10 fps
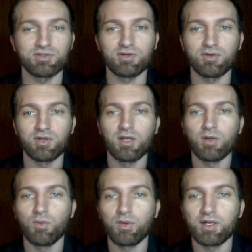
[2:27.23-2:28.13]
So
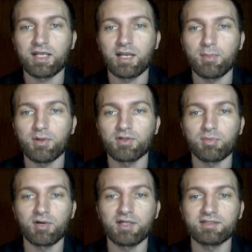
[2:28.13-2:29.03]
we're gonna cap out
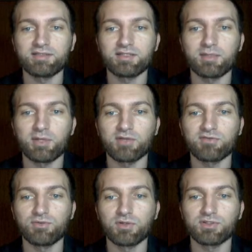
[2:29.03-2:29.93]
the pricing at
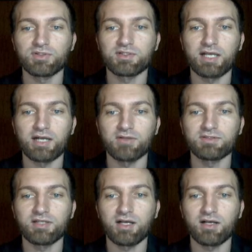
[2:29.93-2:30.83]
about
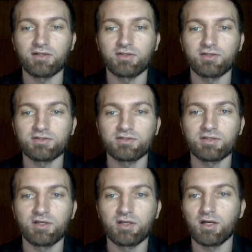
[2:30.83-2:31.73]
$200,000.